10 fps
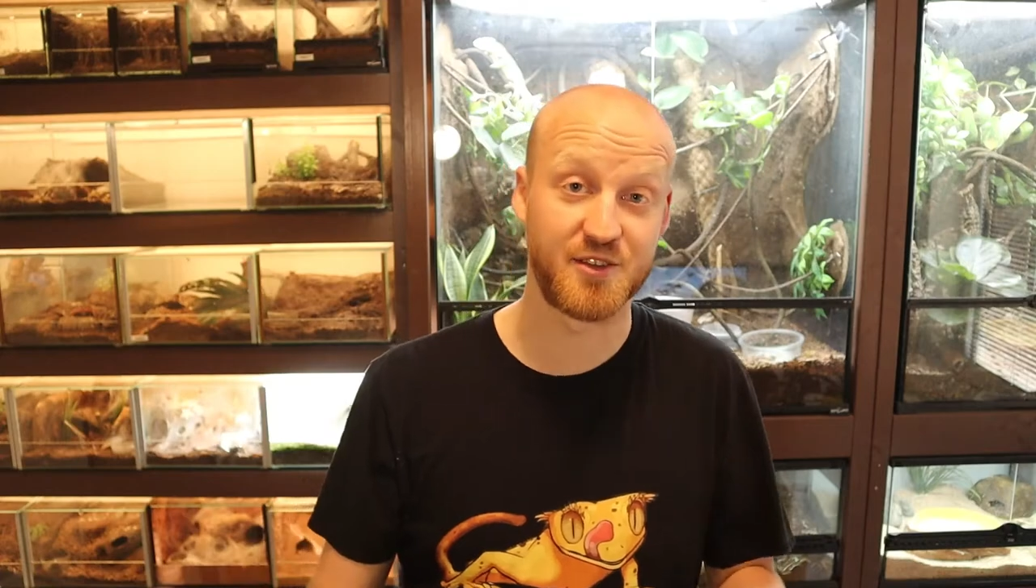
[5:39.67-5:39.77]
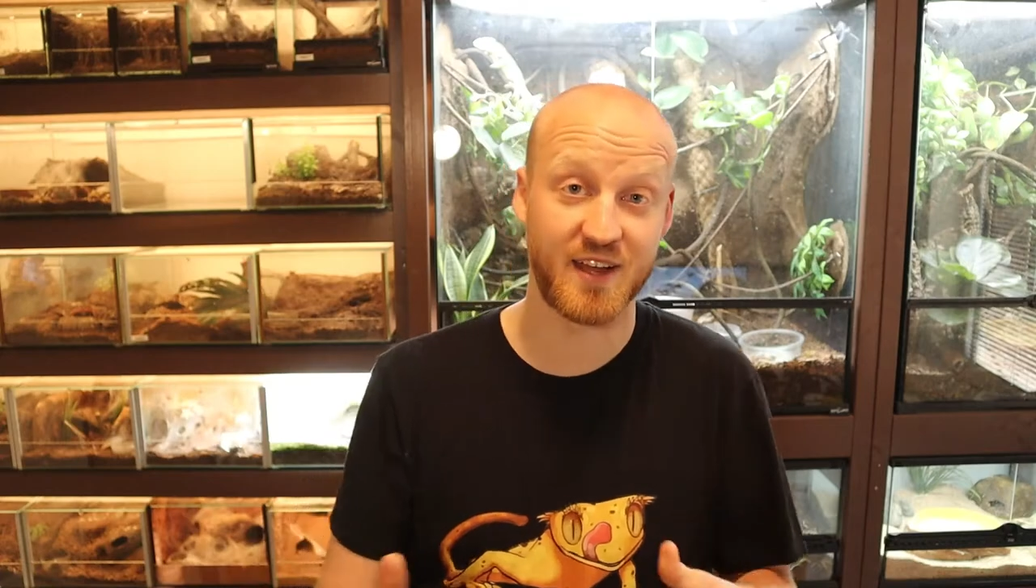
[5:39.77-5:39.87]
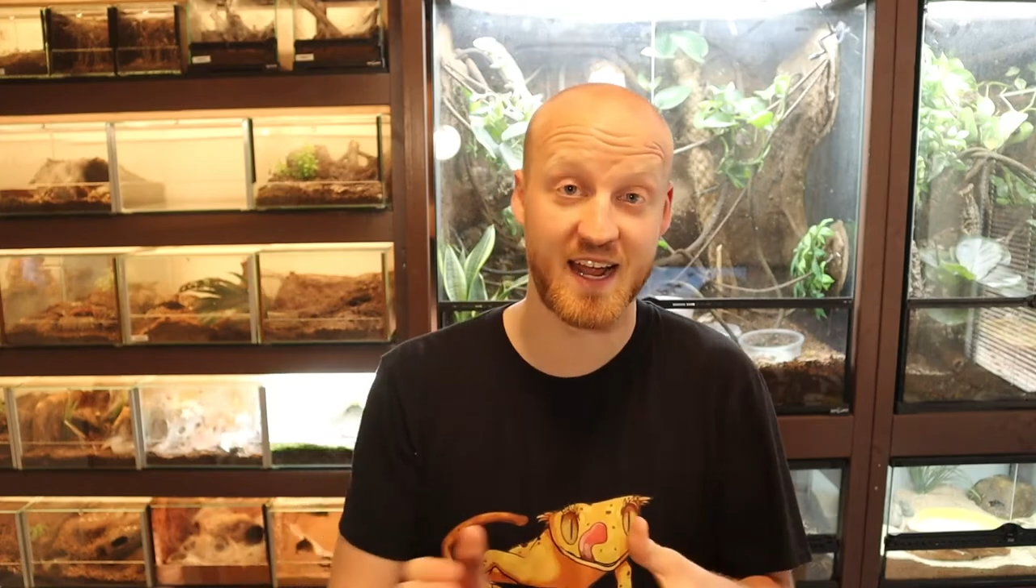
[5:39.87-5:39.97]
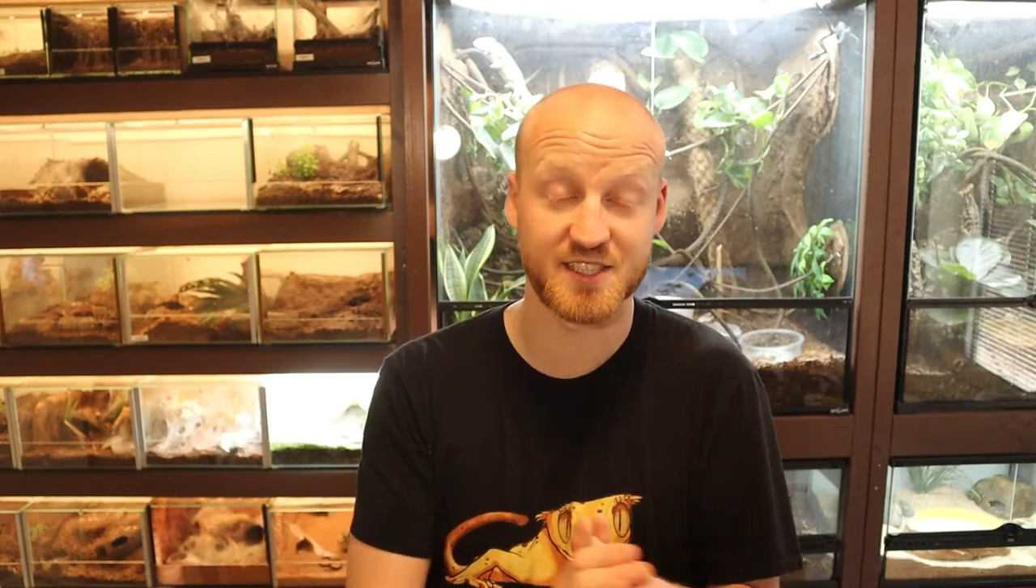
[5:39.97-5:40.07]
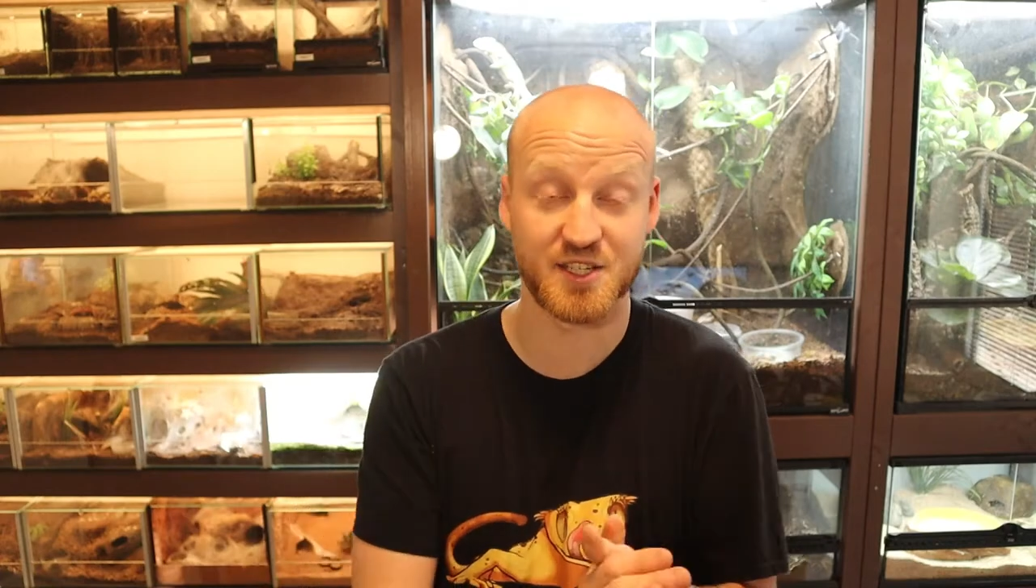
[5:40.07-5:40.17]
you
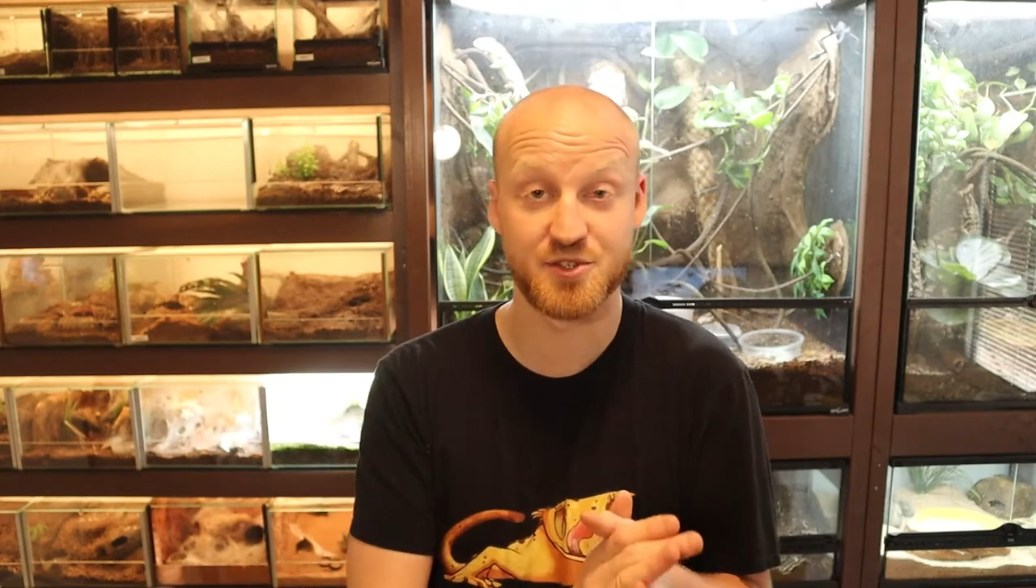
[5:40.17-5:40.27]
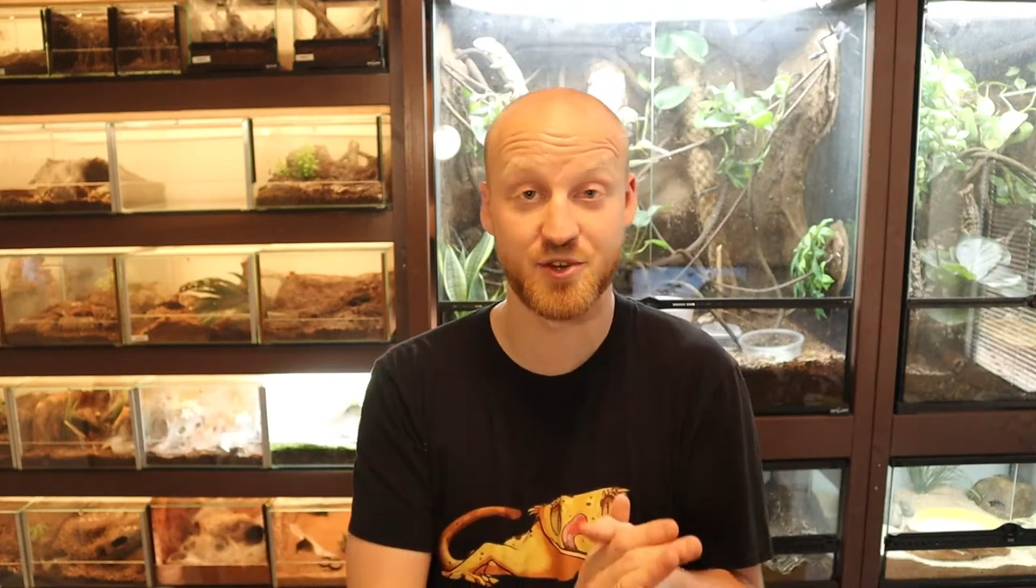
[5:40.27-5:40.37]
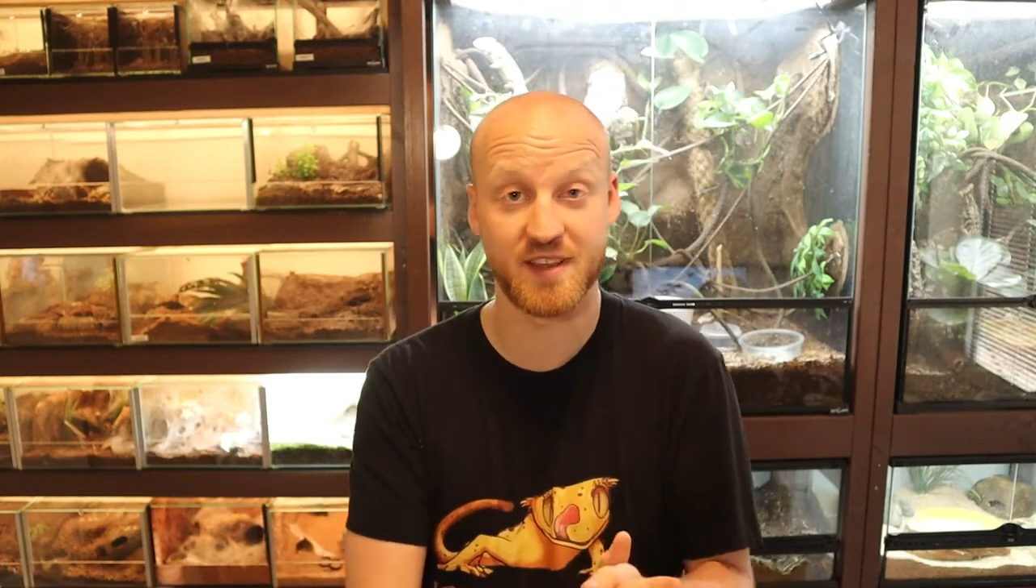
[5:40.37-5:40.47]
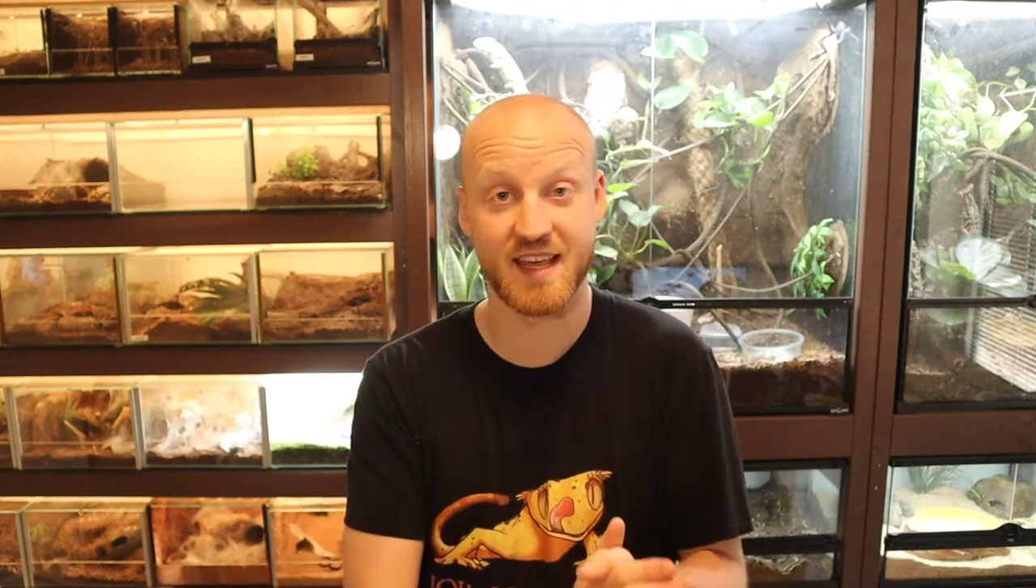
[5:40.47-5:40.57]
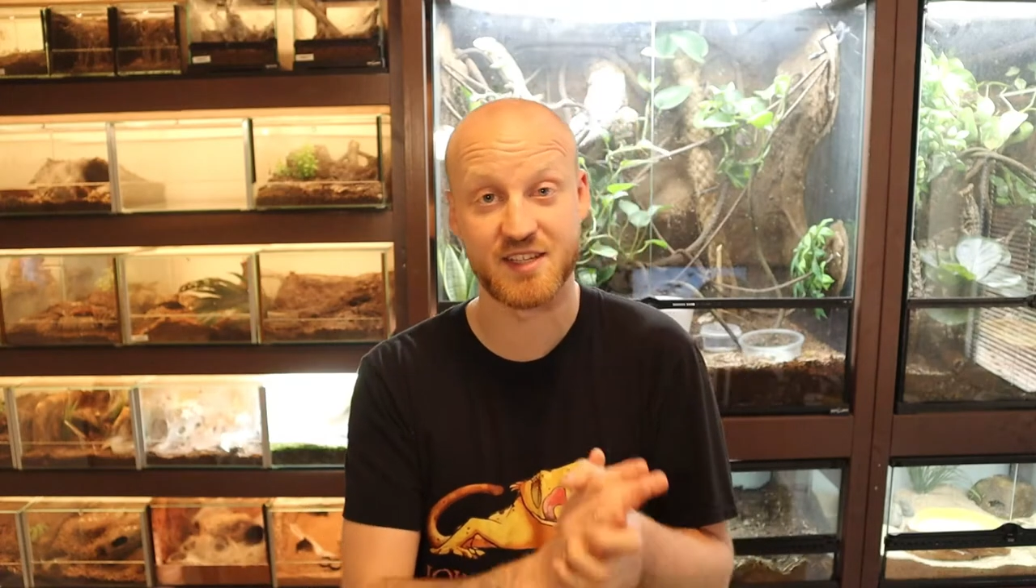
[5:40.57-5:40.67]
can actually join the